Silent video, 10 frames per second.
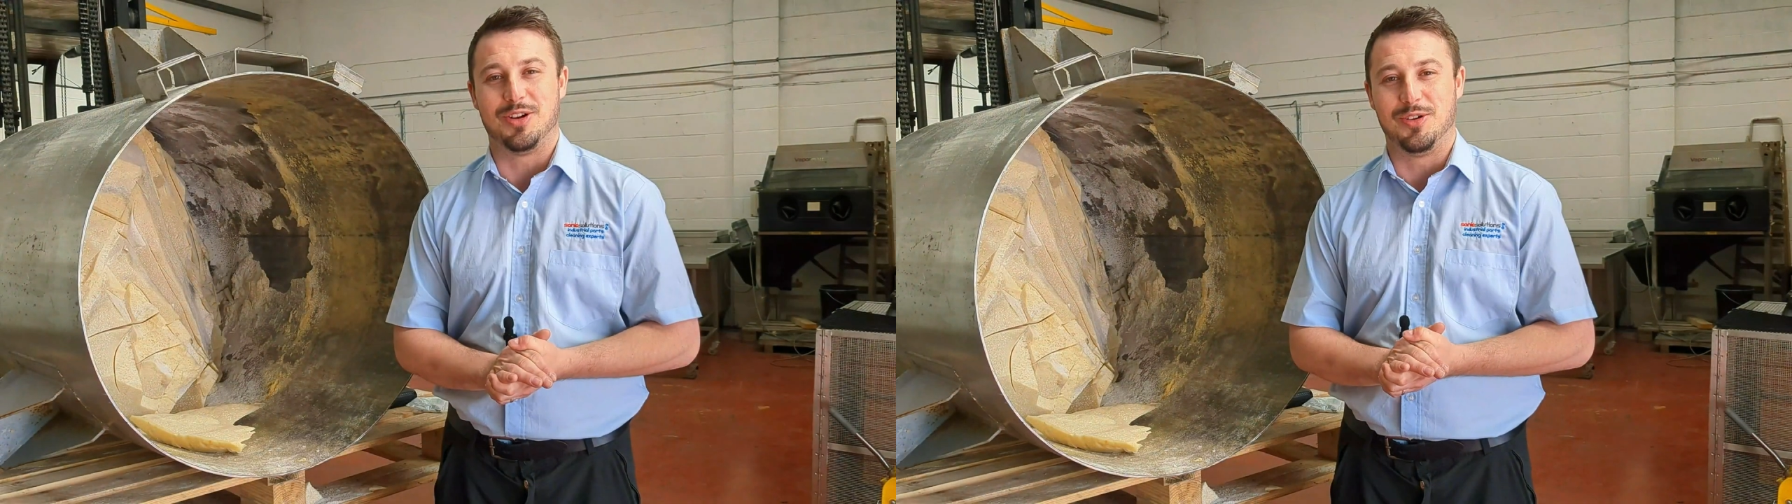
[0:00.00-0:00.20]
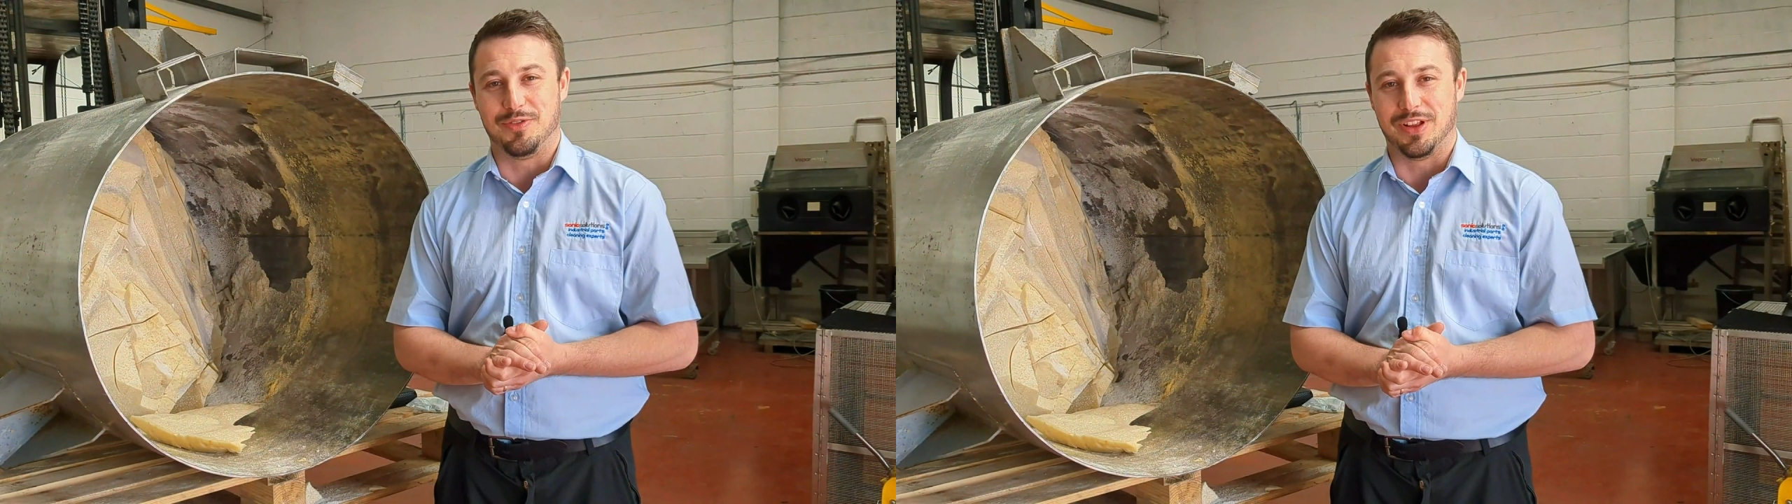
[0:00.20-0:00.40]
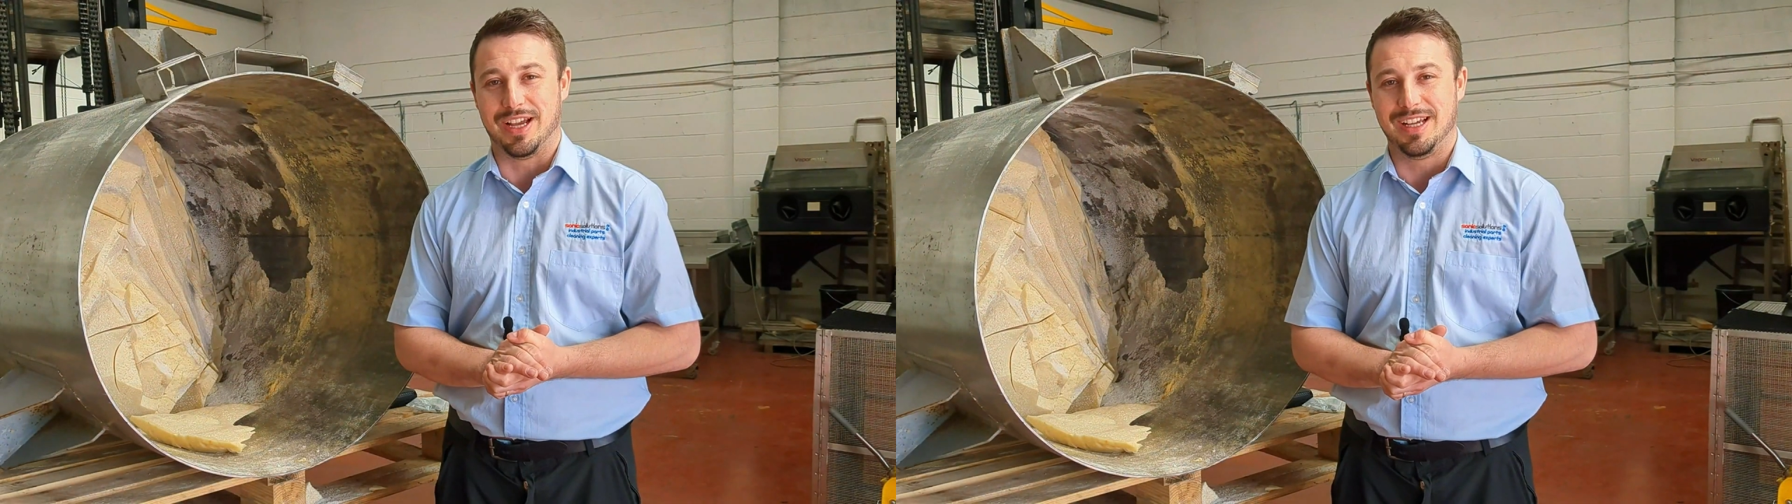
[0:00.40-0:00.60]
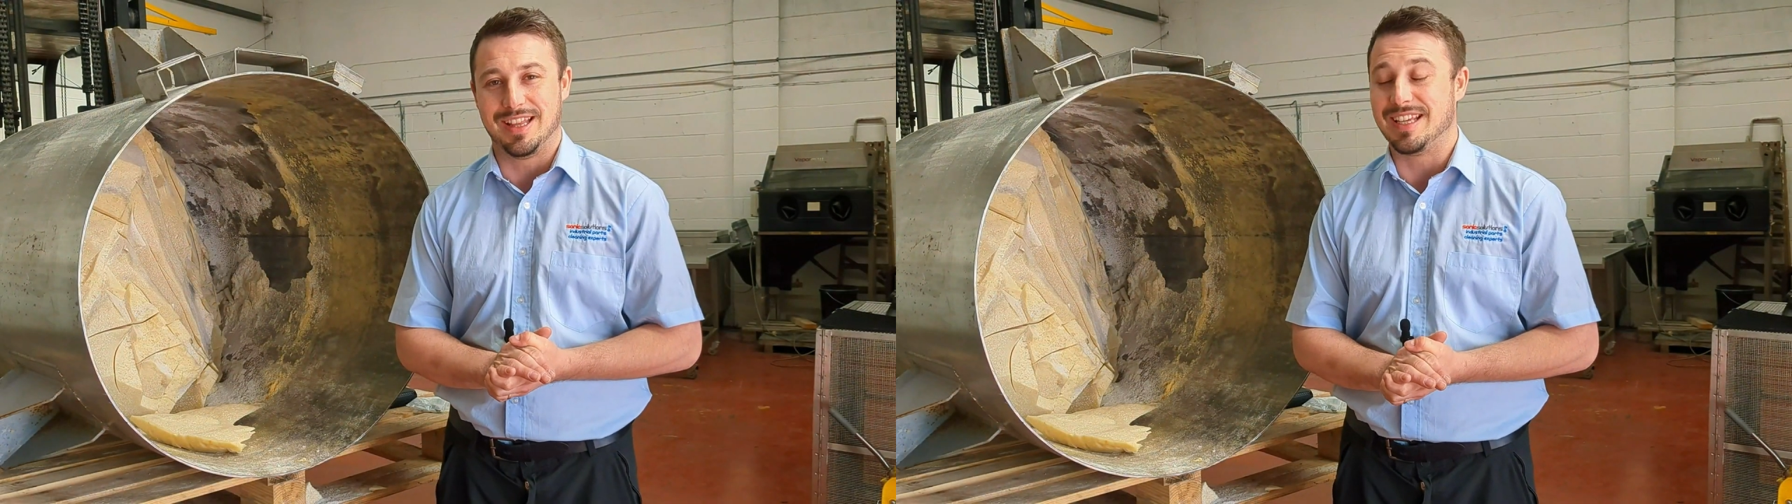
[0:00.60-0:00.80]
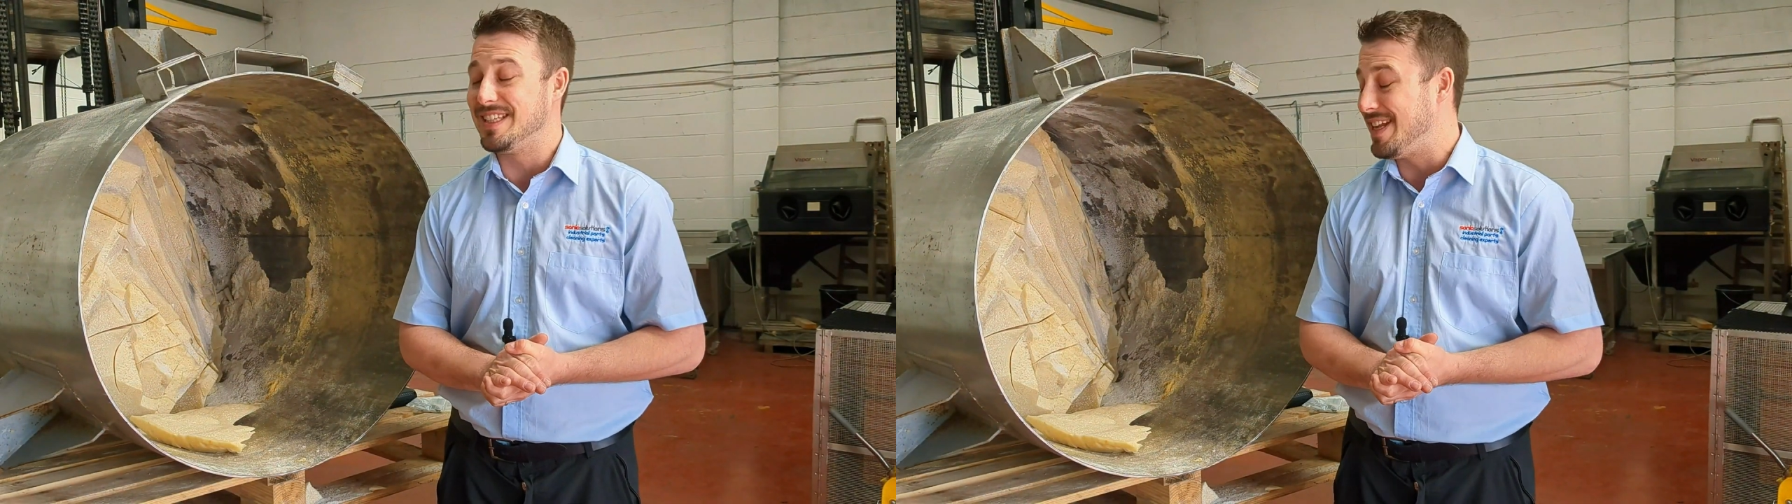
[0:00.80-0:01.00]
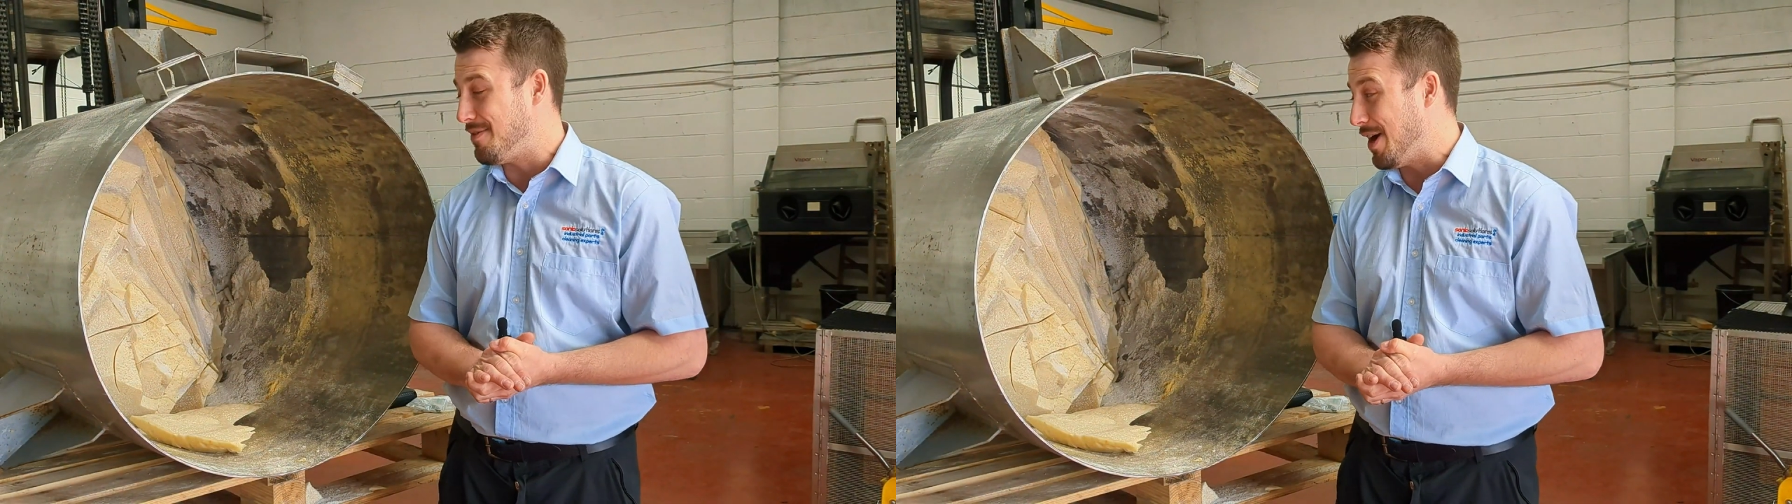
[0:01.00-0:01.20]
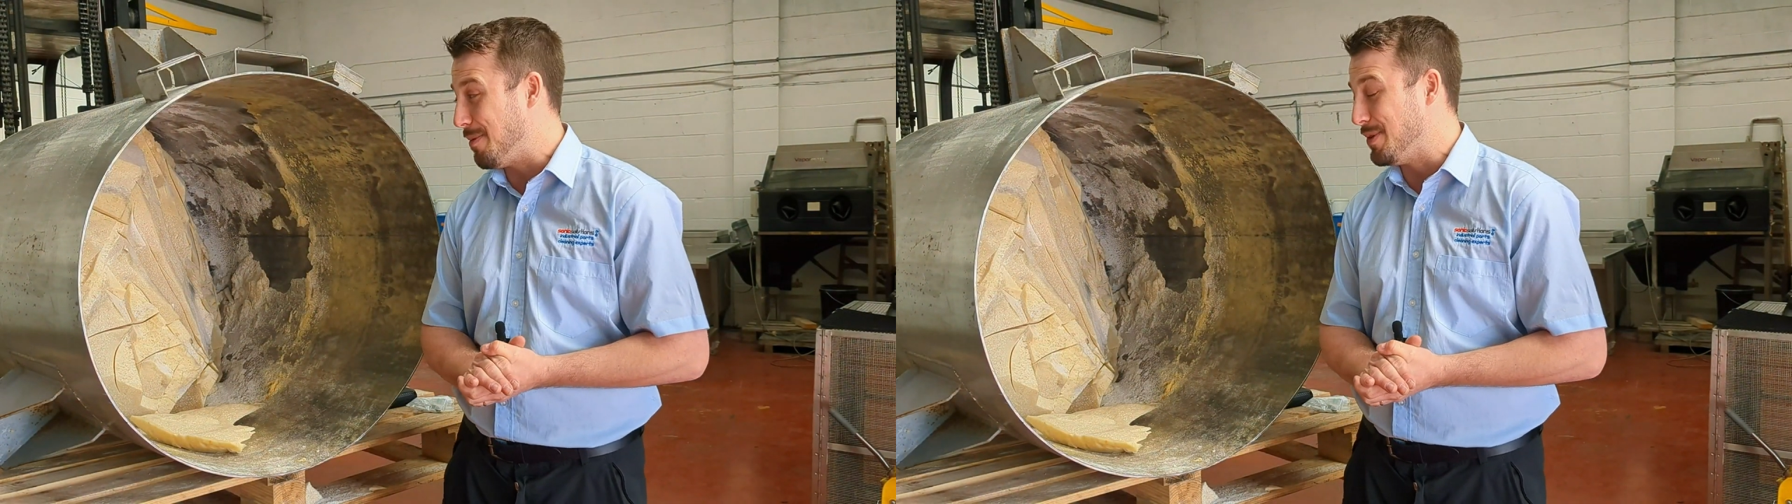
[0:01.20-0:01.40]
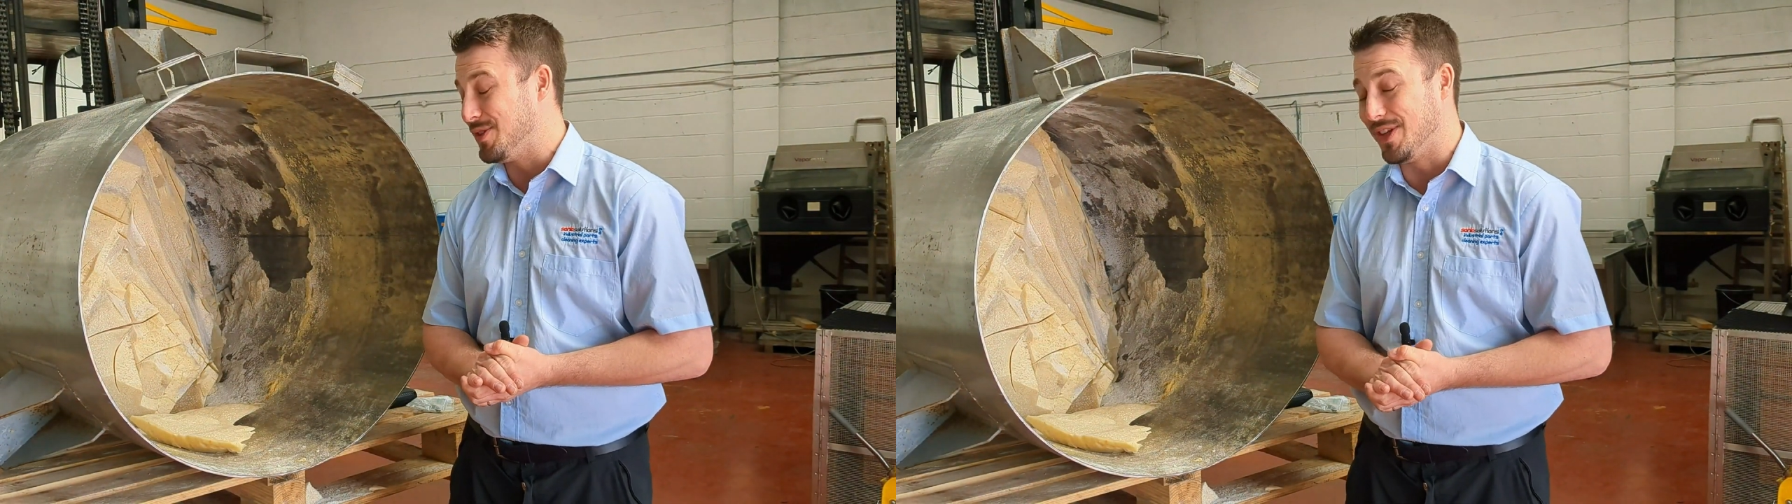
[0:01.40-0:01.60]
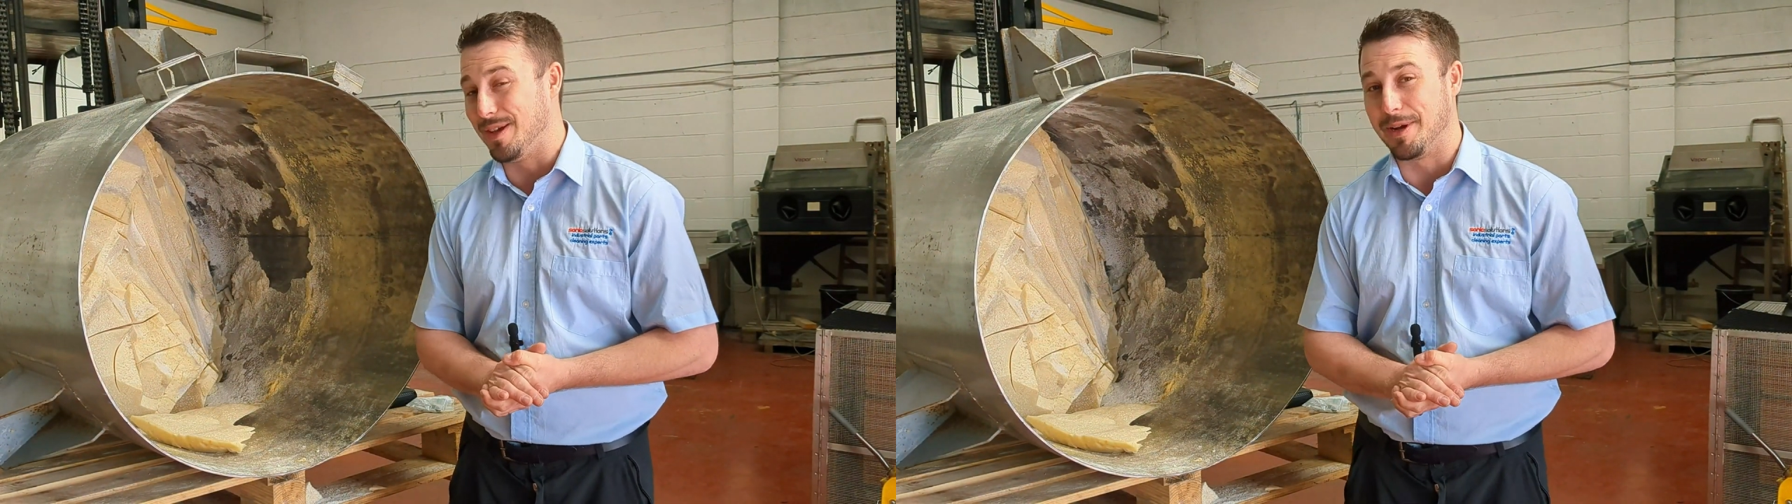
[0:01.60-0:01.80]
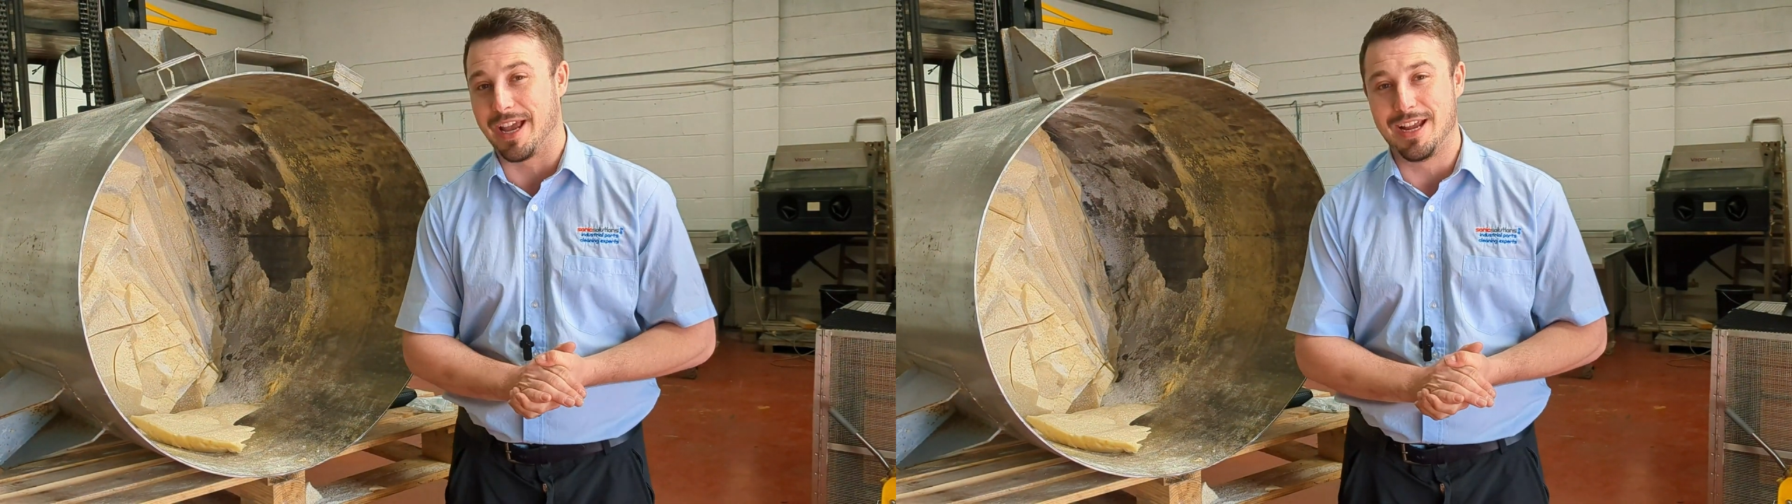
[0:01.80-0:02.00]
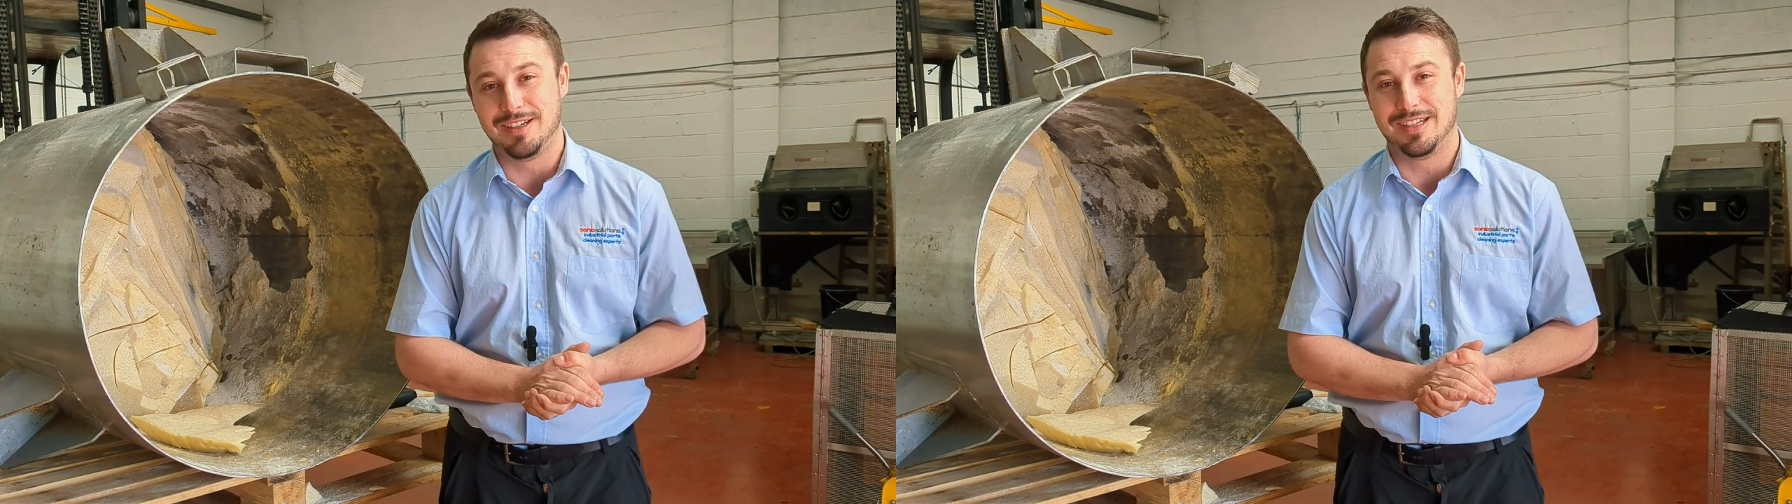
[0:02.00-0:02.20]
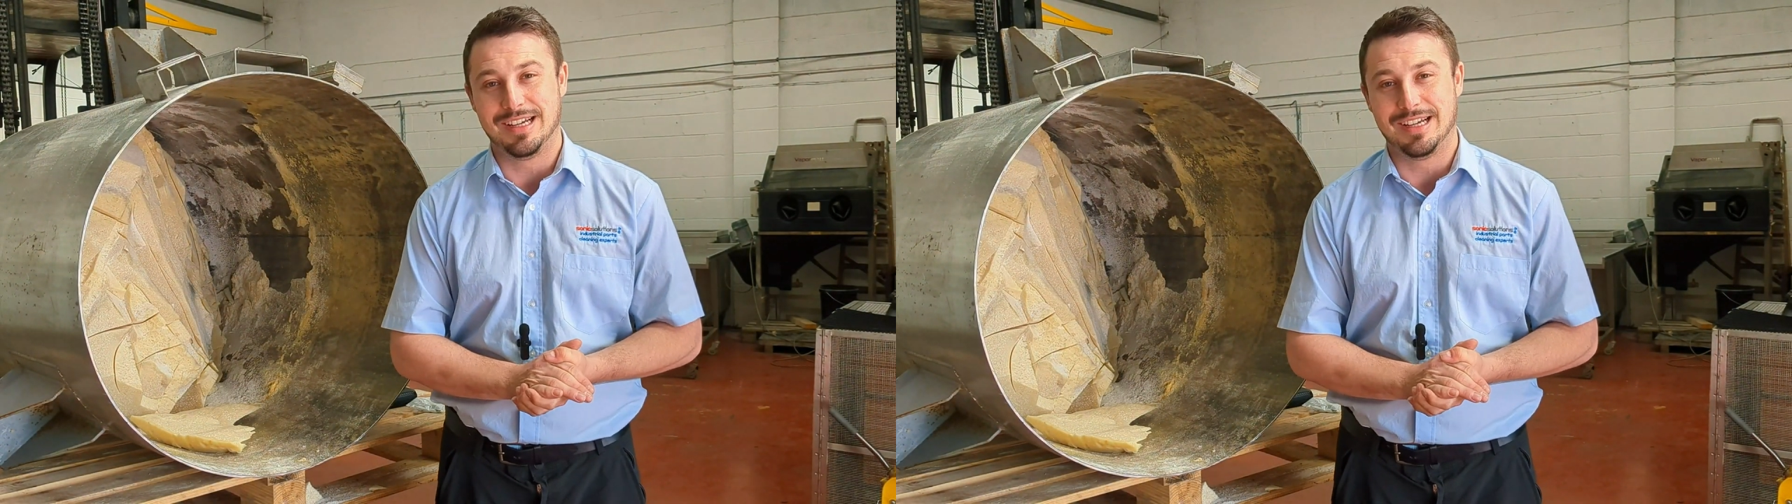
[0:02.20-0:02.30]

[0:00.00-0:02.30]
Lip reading: hopefully this never happens to them again.